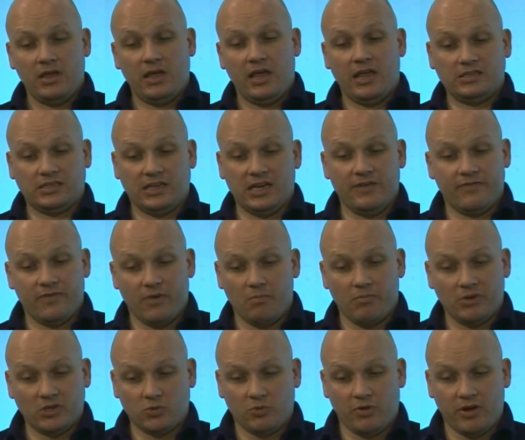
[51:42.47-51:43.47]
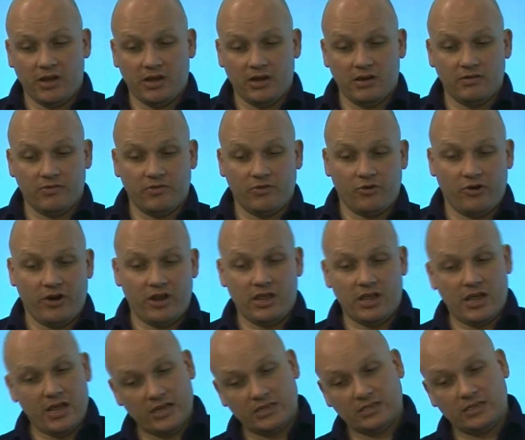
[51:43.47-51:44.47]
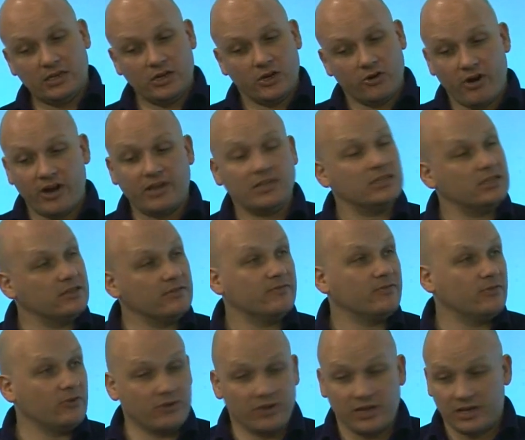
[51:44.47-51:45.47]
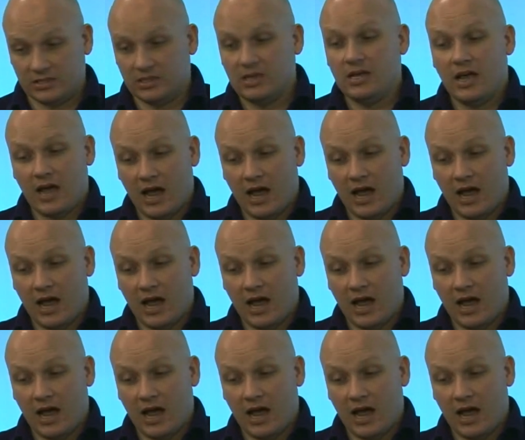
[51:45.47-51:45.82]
it's even between 3 years and the greater than 4 years.